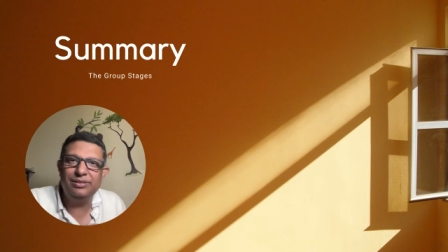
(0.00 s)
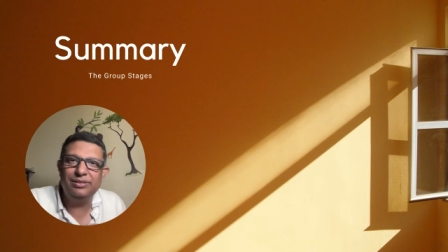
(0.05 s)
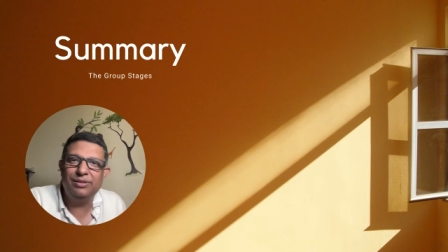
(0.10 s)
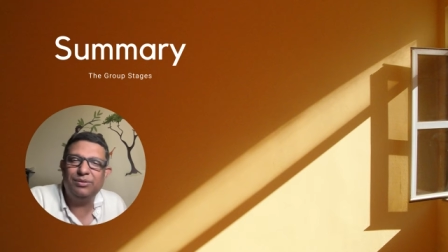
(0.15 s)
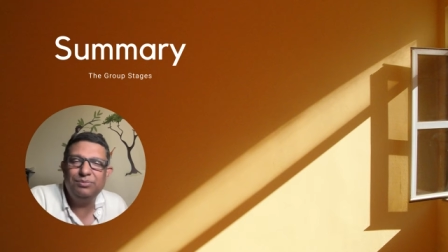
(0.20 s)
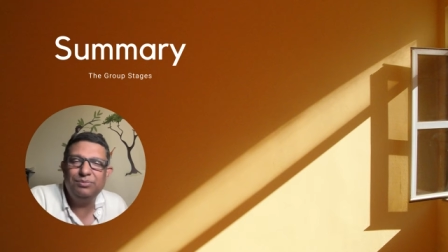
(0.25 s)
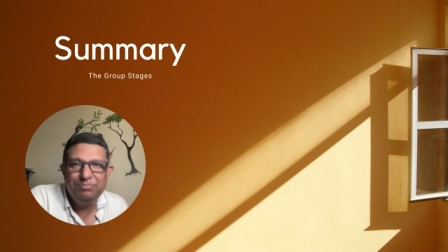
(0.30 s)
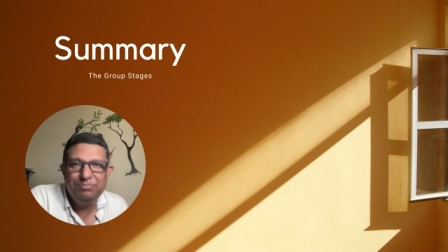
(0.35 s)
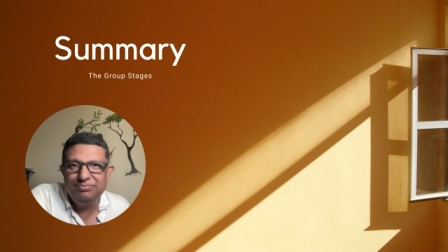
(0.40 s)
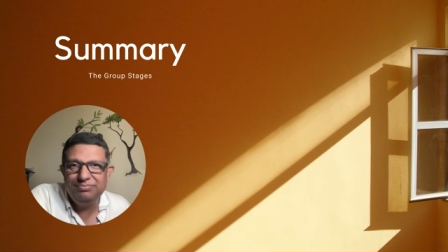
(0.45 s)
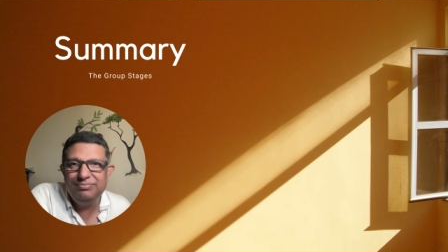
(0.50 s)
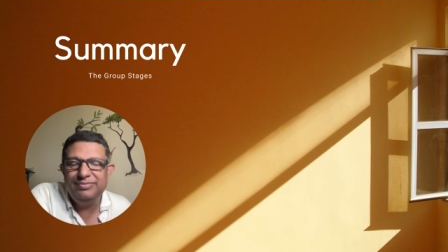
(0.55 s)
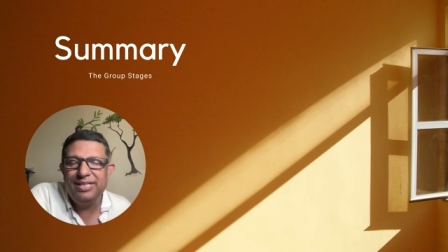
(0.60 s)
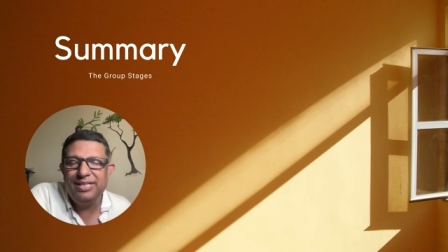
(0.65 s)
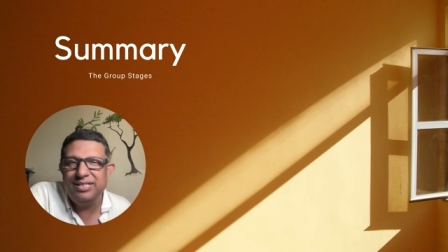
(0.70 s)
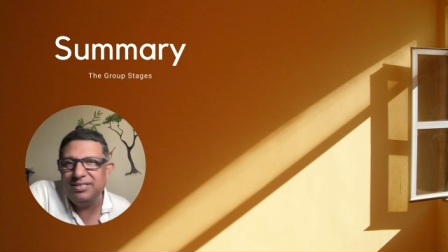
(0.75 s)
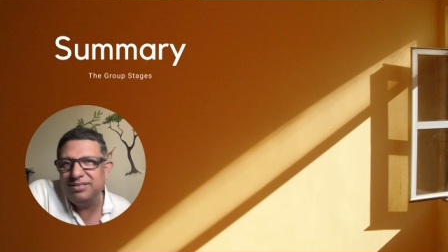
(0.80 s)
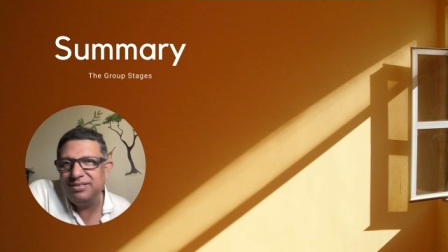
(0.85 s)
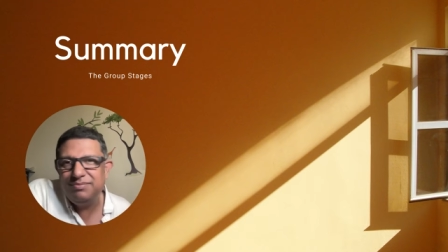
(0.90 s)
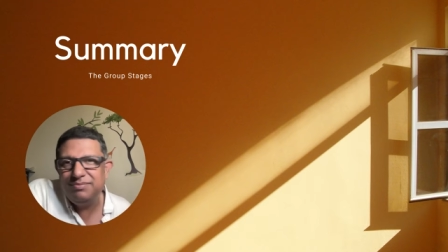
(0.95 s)
you know
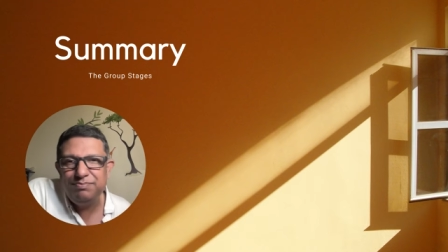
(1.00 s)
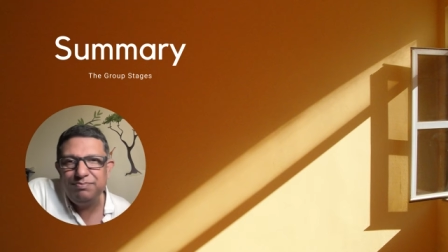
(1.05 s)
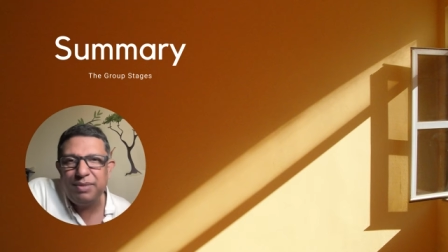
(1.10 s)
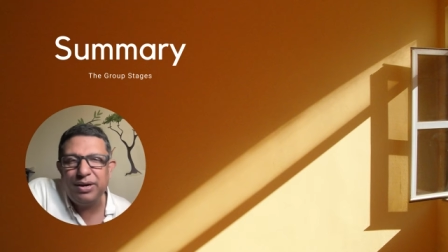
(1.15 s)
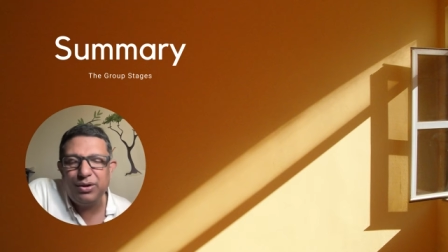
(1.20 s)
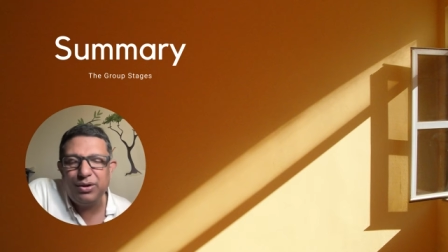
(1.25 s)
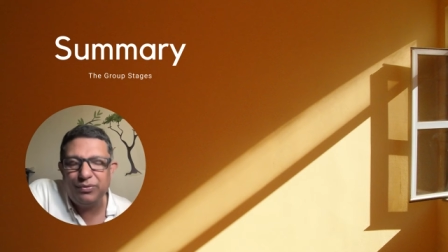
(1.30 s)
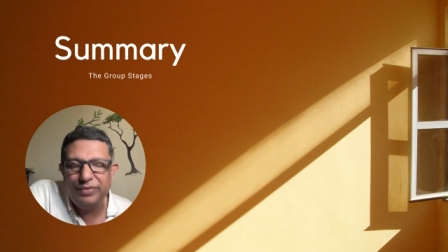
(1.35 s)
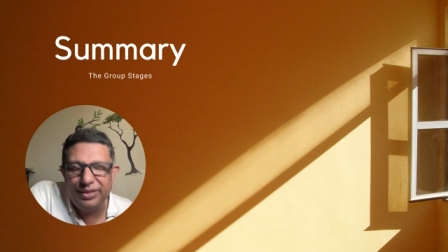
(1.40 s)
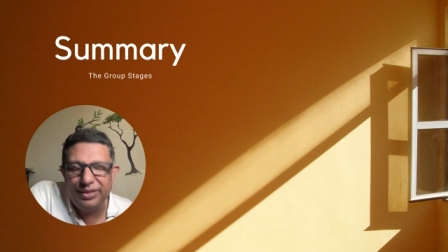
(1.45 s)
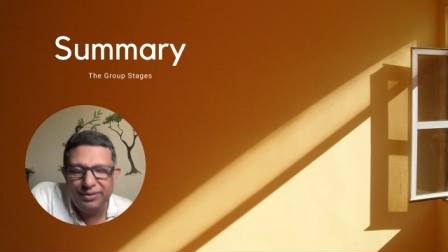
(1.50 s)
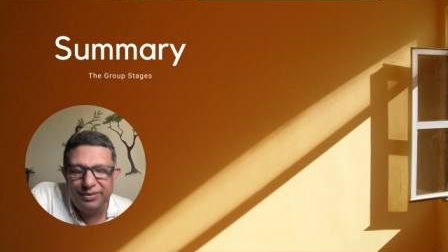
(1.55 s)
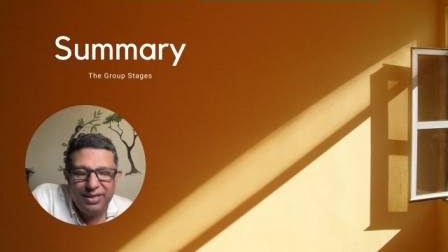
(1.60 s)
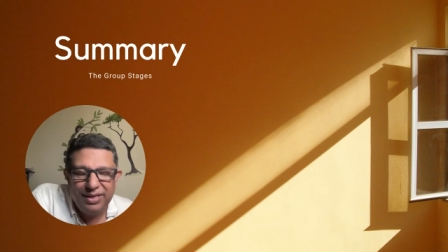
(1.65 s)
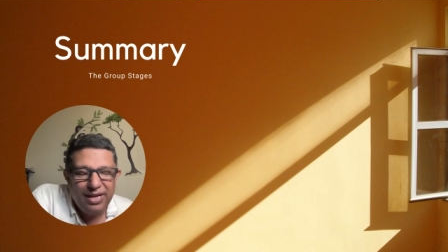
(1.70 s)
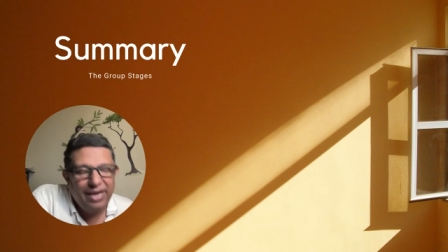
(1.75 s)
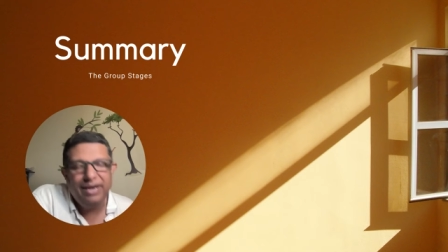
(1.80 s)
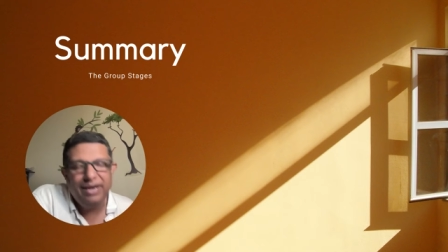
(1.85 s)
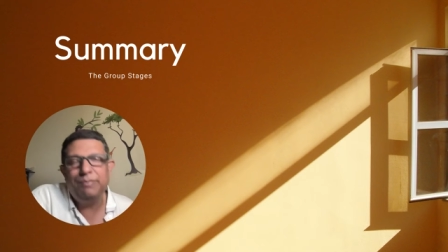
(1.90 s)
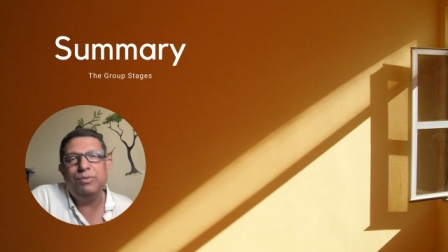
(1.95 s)
that's part of it
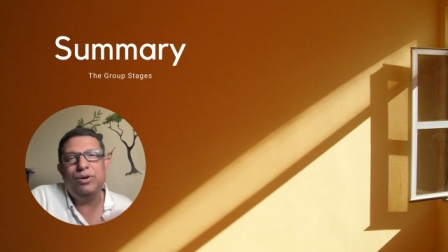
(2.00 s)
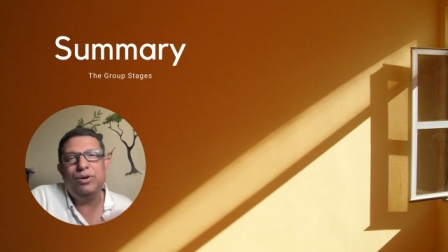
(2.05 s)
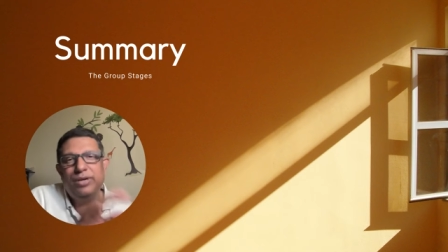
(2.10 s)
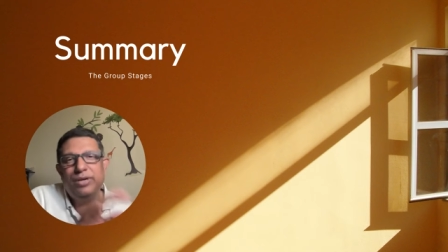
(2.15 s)
and i'm